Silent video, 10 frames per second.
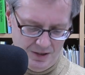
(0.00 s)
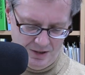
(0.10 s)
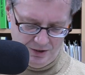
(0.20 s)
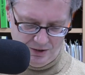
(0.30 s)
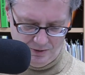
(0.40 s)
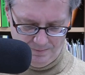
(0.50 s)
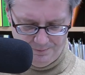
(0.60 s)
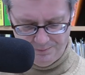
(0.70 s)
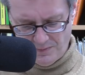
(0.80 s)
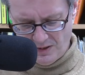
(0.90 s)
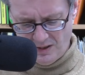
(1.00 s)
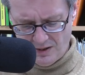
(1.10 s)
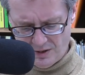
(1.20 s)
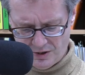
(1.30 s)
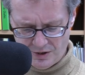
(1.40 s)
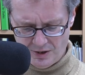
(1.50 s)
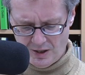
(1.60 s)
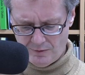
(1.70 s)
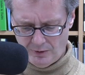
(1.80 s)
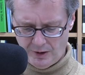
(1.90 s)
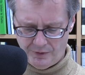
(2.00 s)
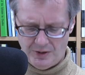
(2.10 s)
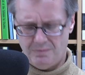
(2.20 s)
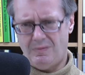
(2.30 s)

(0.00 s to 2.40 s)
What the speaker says: So I think this is kind of relevant.